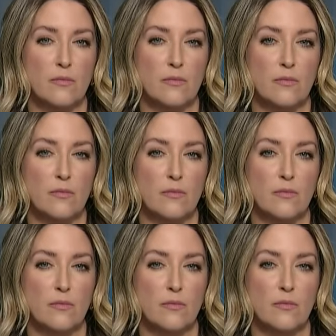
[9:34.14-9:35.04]

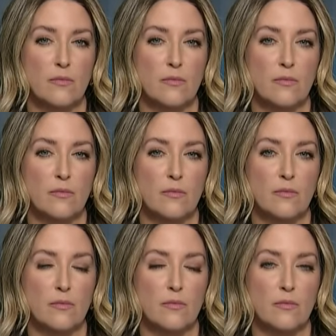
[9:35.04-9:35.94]

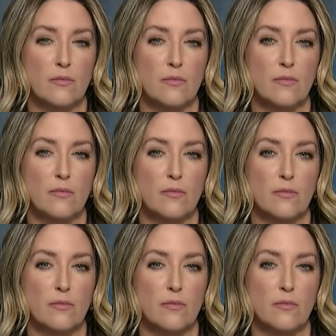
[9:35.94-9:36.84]

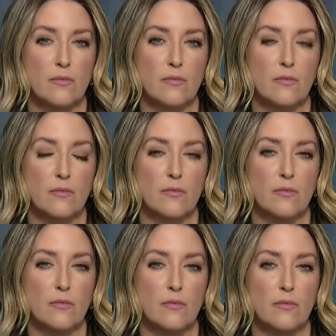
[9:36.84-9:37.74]

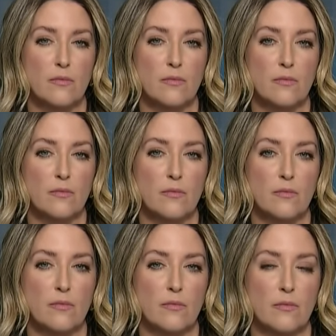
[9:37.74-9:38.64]

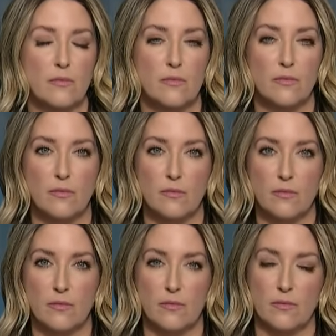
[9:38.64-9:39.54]

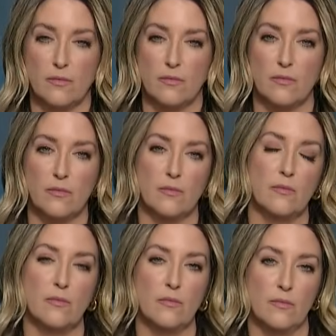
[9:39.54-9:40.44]

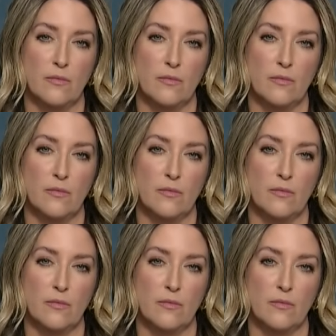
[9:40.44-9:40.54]
The person shown says nothing.